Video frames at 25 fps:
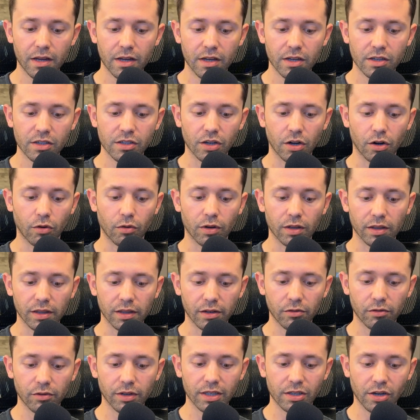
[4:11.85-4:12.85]
So
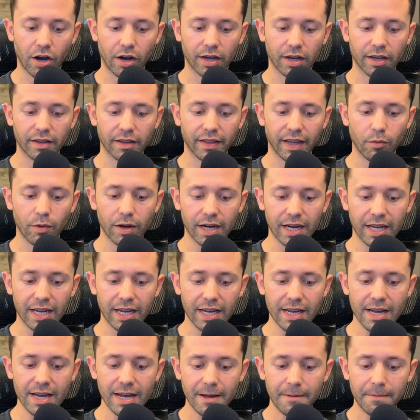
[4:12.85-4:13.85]
literally talking like
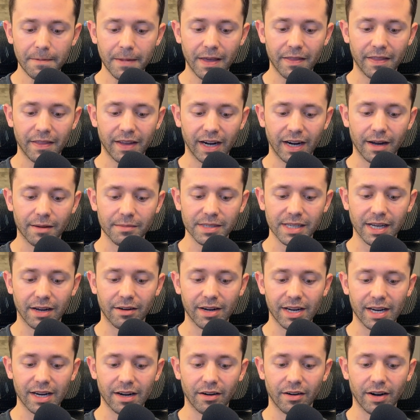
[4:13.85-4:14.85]
Whitney, and then it comes down
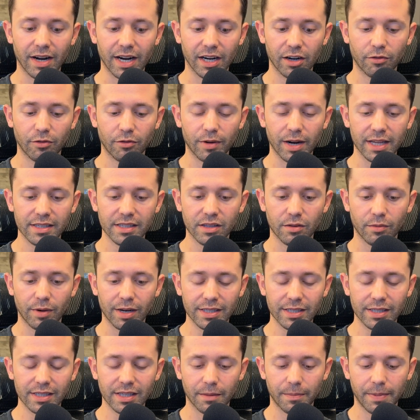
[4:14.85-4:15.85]
here and creates the
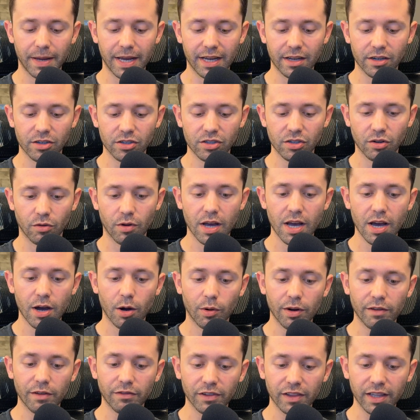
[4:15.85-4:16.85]
rest of the page. So
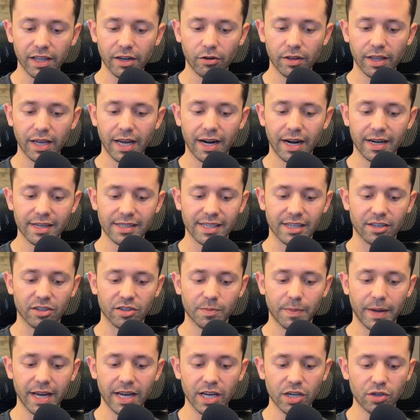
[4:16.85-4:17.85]
we've literally got a sales
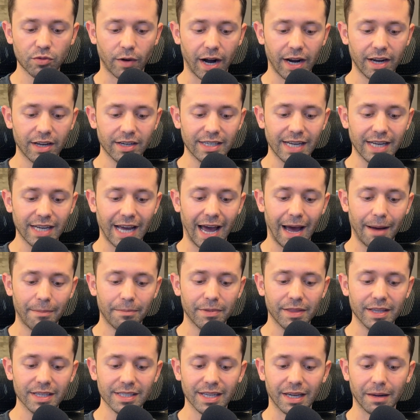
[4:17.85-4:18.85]
page where I could tap
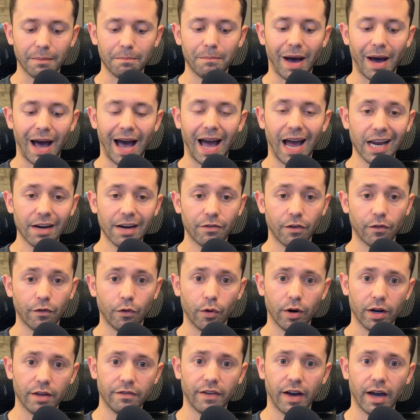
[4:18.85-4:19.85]
this like buy for
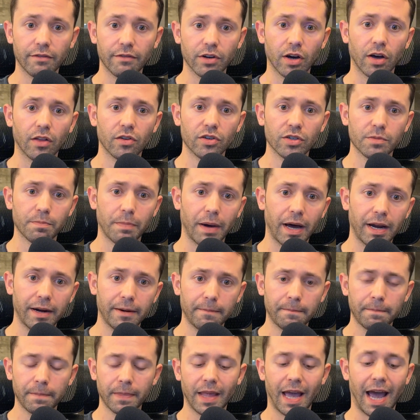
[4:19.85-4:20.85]
$45
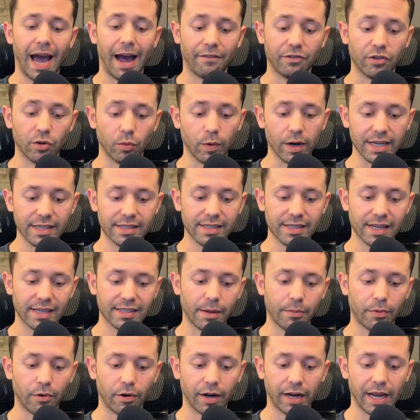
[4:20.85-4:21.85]
button after Whitney sets
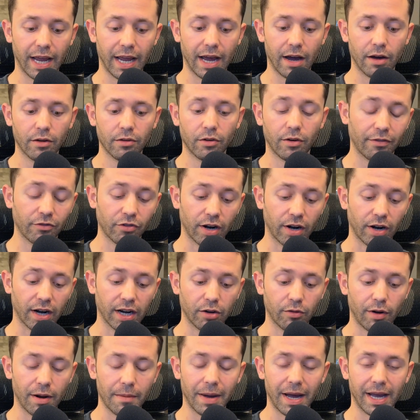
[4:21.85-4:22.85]
up her account or after I
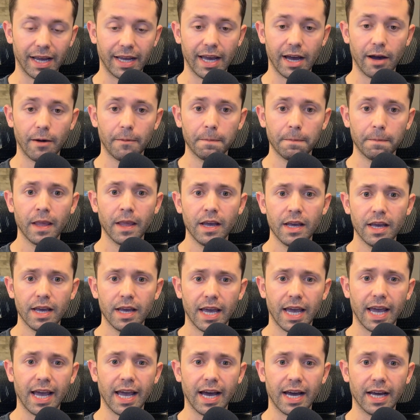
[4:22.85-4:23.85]
create my account,
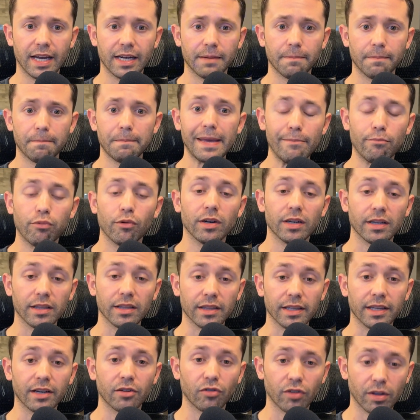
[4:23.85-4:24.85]
and people would
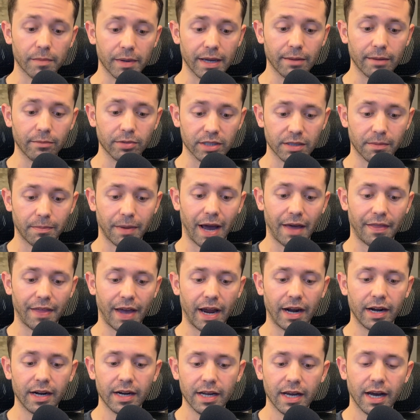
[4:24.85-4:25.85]
literally be able to buy that.
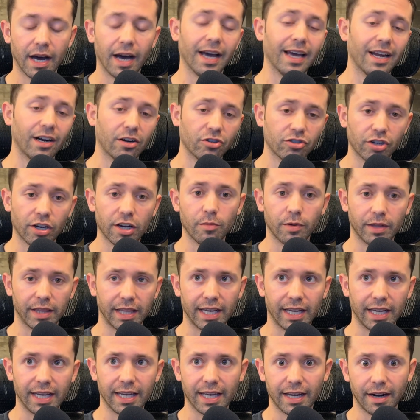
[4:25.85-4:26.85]
And I'll show you what they
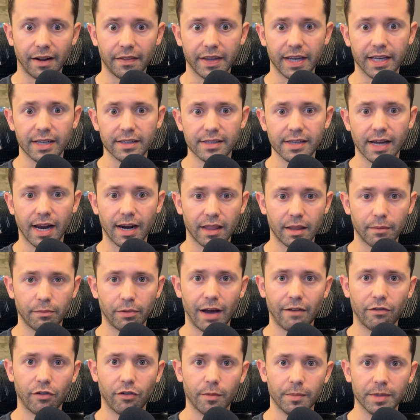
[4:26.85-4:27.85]
can get on the inside of the
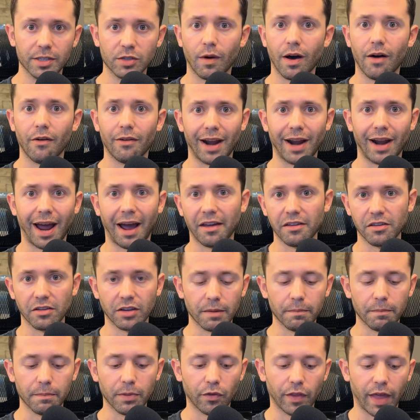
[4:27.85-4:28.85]
platform as well and how you can
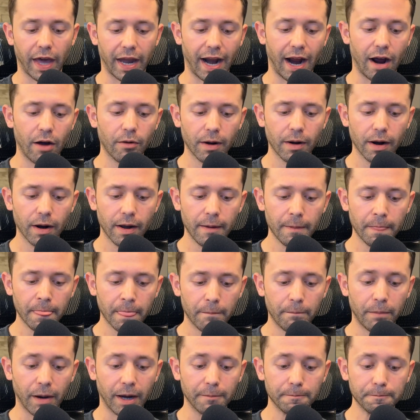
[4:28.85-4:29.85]
build that out.
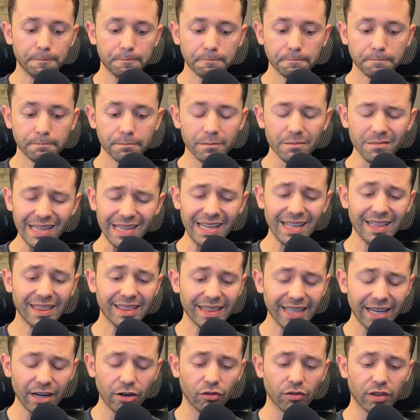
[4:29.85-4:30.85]
But
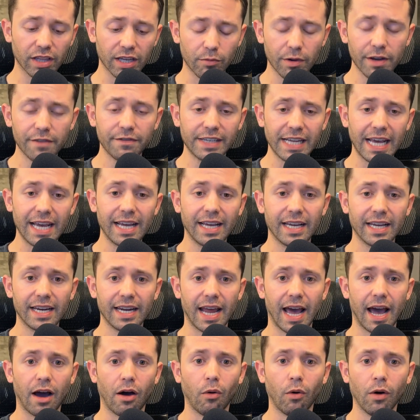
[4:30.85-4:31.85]
literally, we've taken
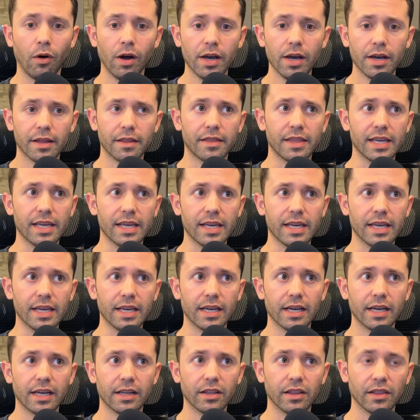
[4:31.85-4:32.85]
now the
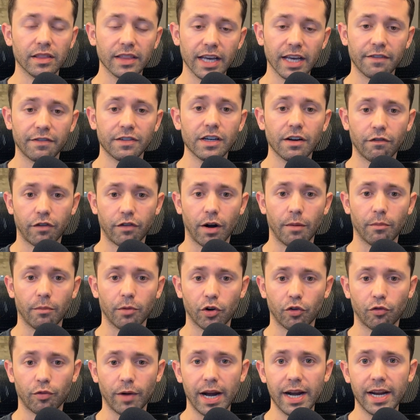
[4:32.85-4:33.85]
lift from
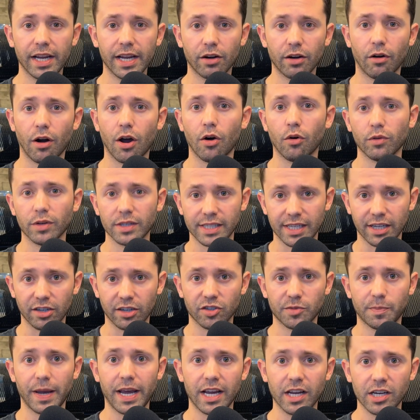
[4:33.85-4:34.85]
creating your own sales
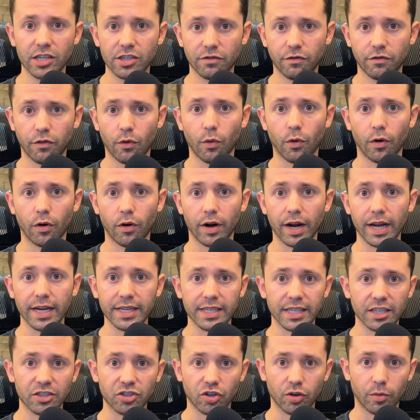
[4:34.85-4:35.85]
page for a
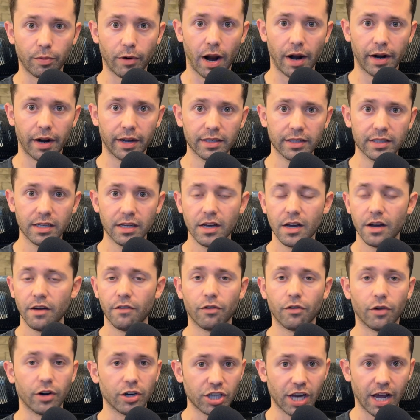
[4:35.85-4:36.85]
digital product,
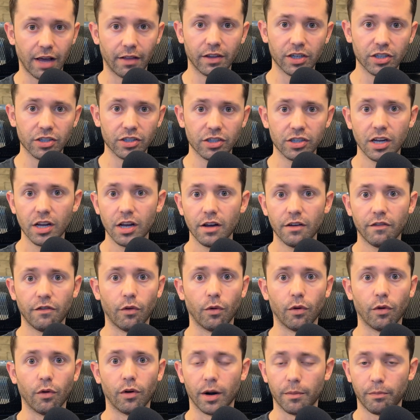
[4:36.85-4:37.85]
for a challenge,
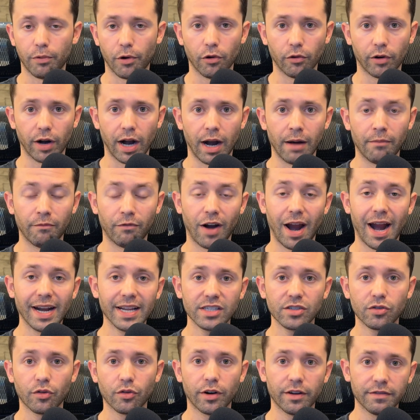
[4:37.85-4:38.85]
for a program, for any
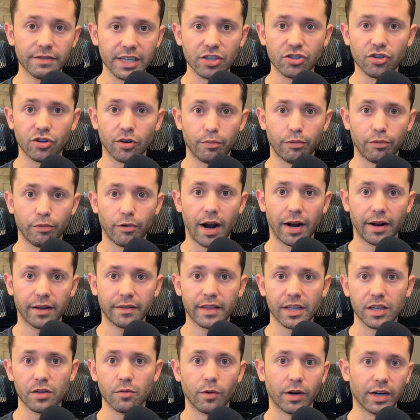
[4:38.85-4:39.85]
sort of digital product
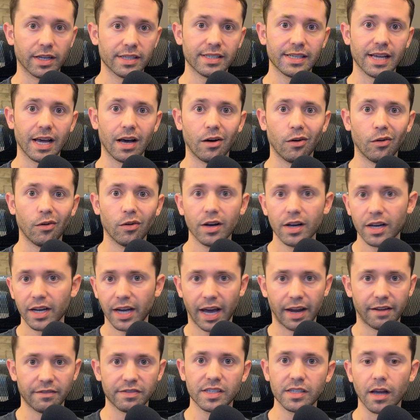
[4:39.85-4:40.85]
that you want to sell kind
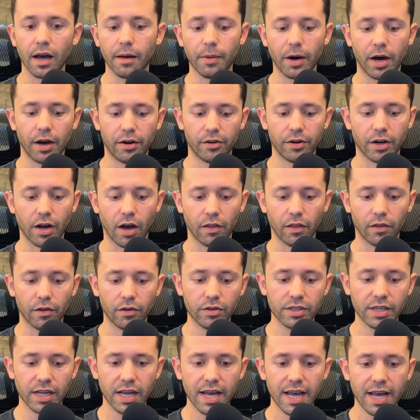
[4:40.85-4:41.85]
of sub
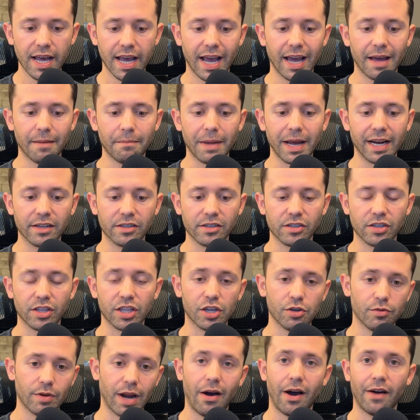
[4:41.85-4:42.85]
$100, and made it so that
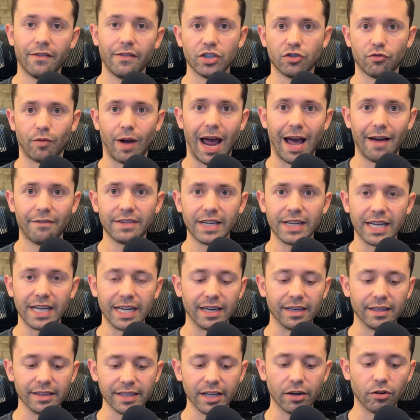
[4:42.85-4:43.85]
you now have a draft in
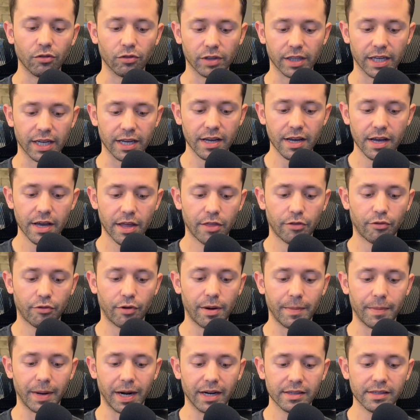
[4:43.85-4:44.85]
literally 3
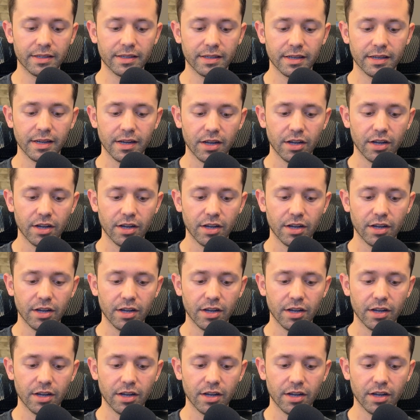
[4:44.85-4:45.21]
minutes.